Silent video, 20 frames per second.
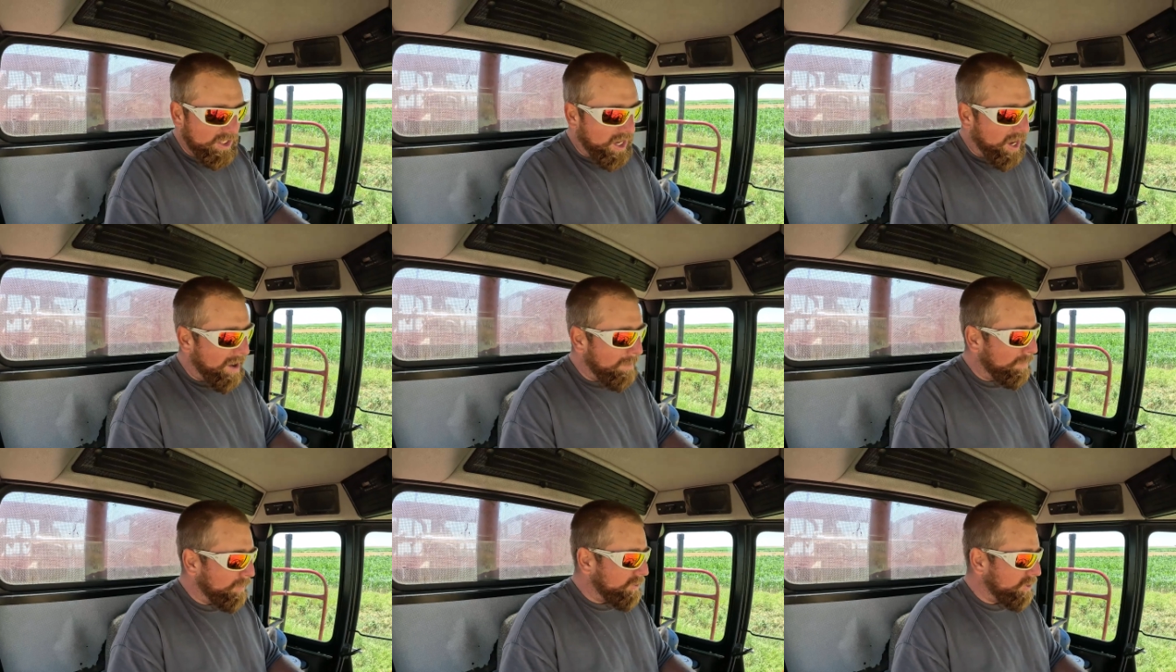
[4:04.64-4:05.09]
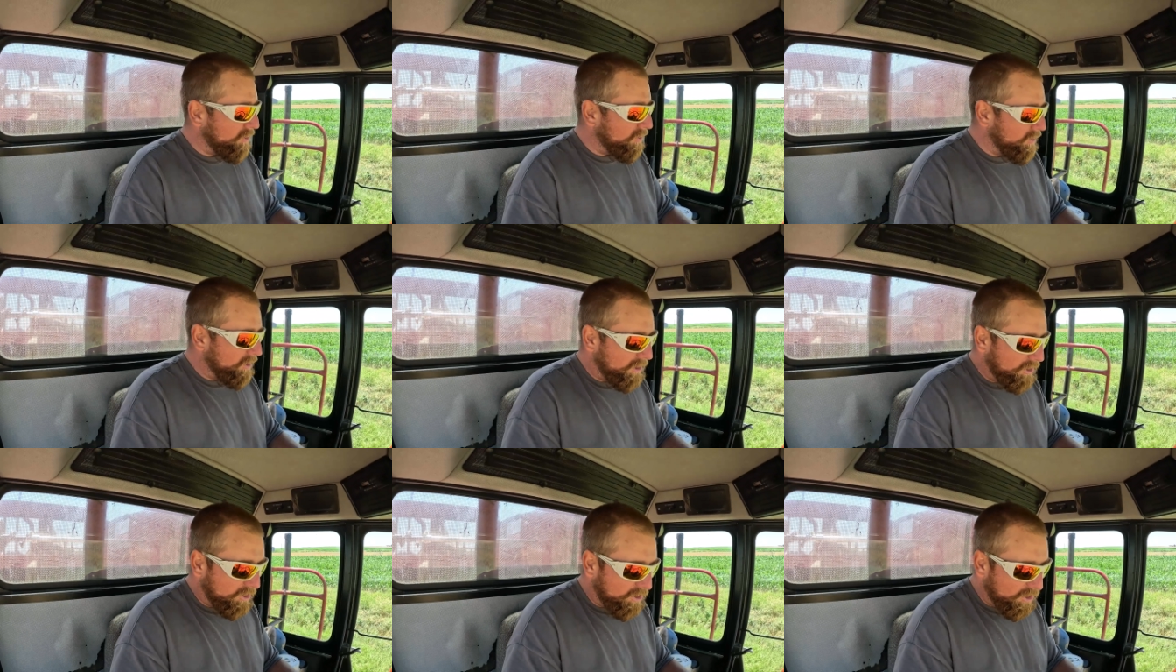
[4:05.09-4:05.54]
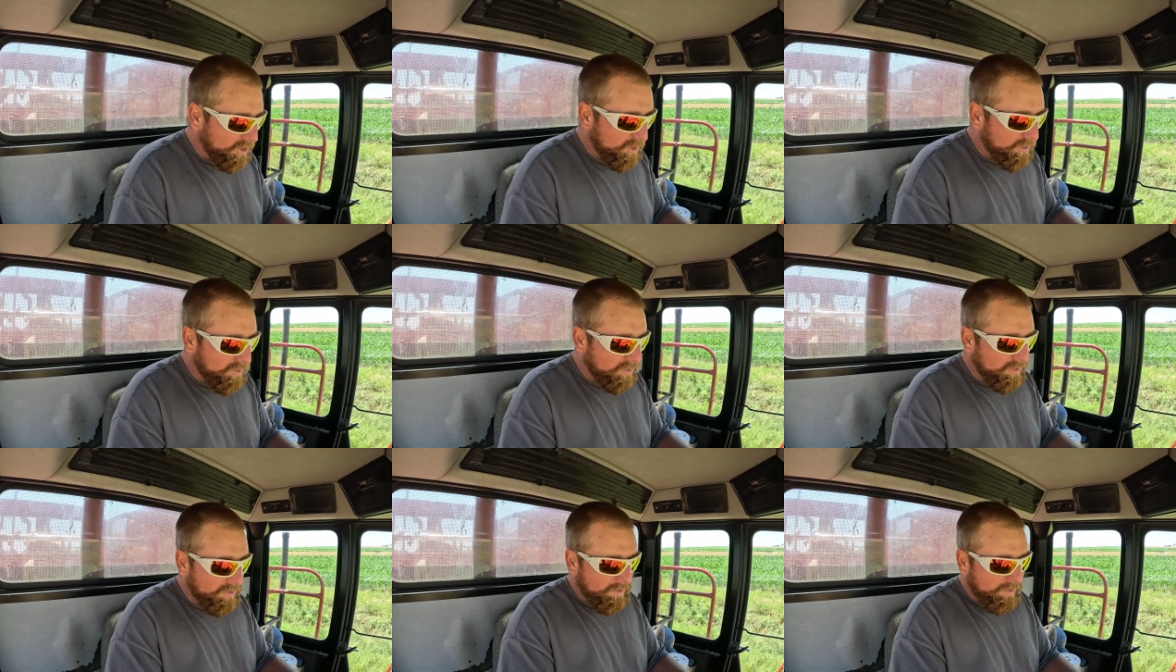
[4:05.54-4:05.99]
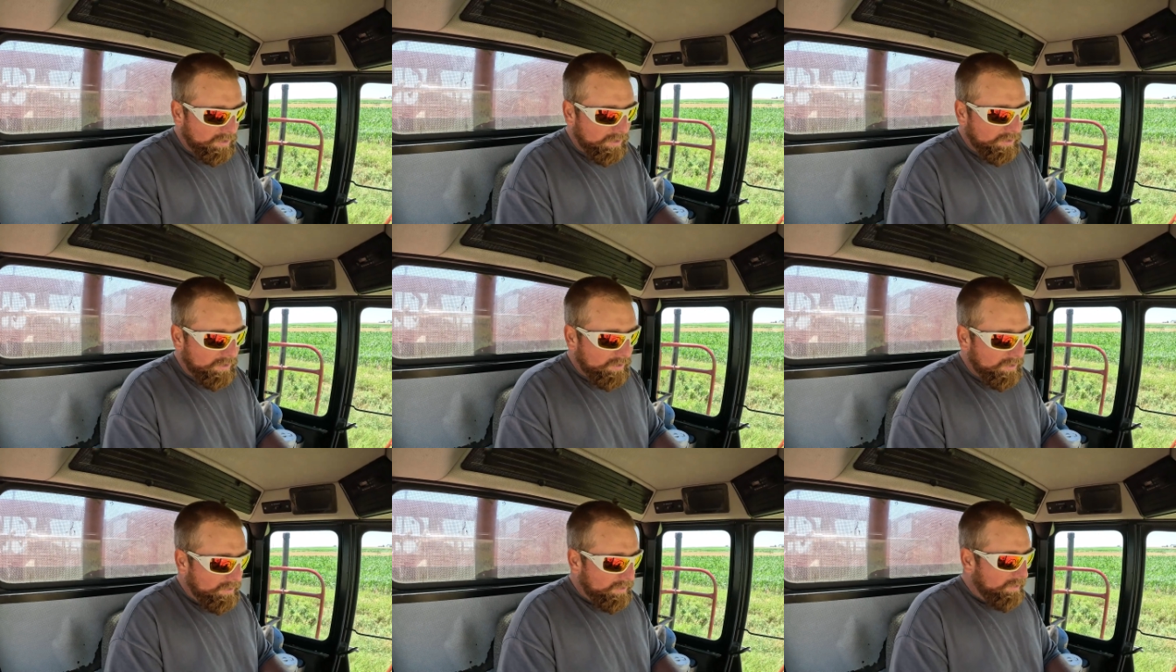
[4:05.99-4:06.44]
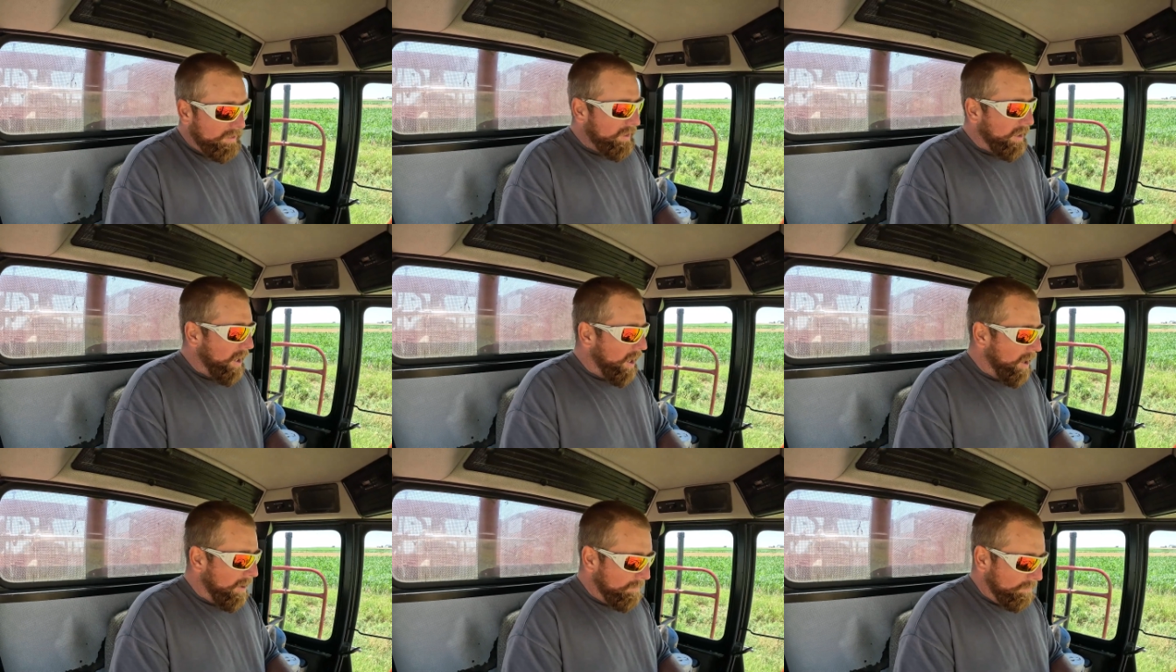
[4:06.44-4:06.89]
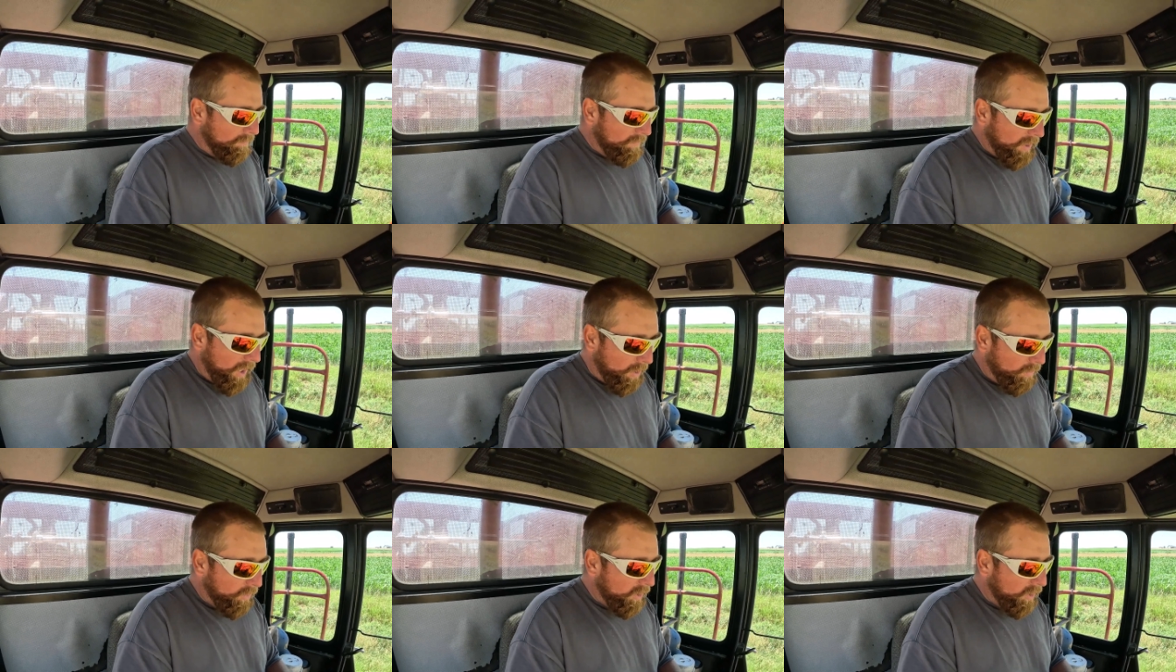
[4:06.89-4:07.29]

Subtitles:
the opportunity to. I